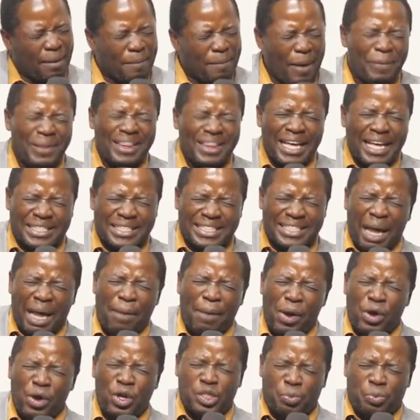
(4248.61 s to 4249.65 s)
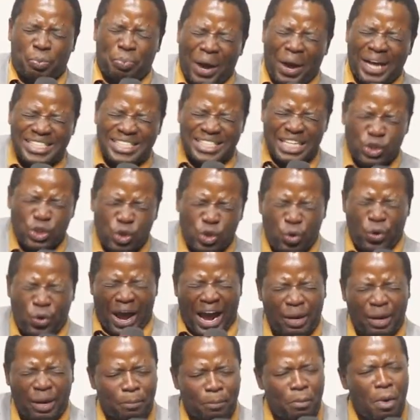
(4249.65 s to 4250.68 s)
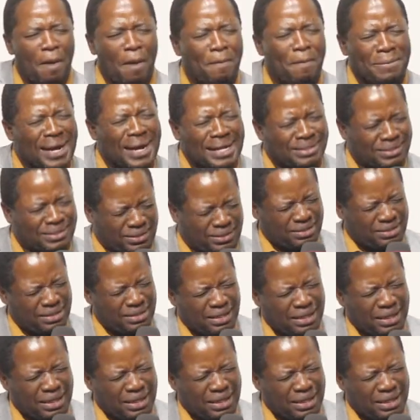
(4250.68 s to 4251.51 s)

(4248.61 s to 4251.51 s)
Maybe there is someone who is passing through hard moments